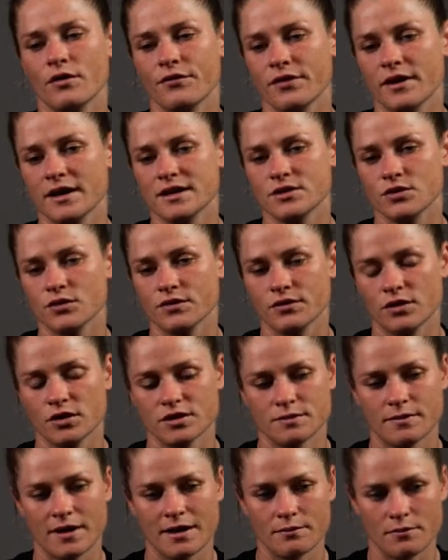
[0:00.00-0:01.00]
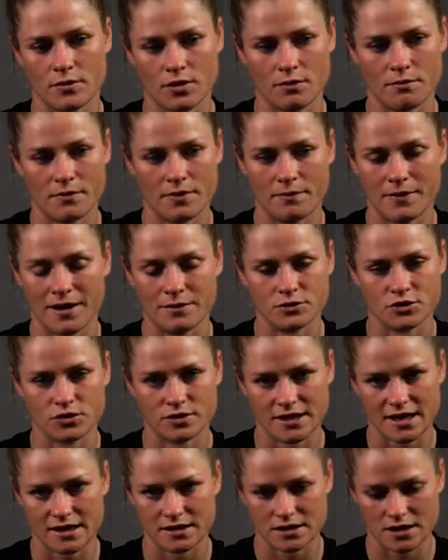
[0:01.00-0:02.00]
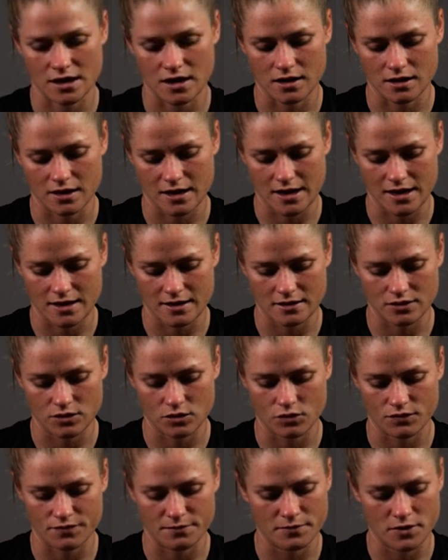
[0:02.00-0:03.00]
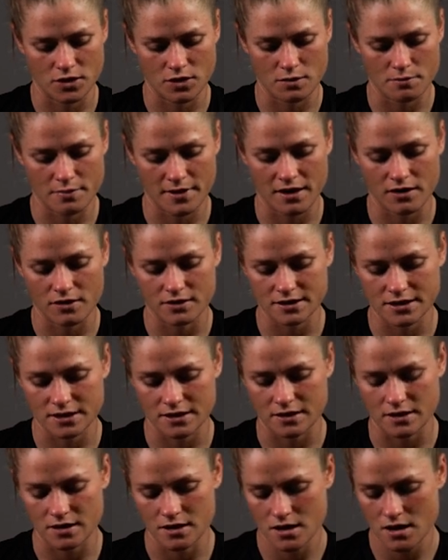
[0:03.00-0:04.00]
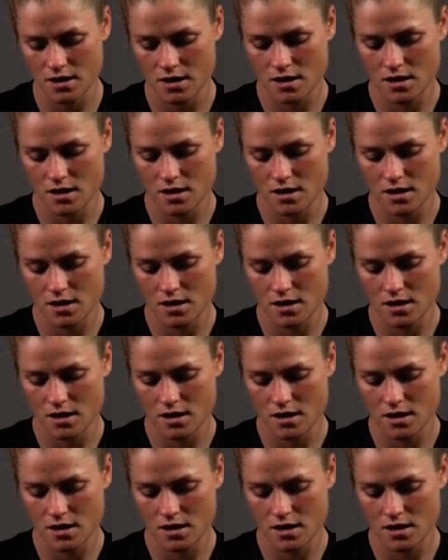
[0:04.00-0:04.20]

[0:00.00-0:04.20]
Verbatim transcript: got friends who have lost mum, mums or dads young, and or you know parents, and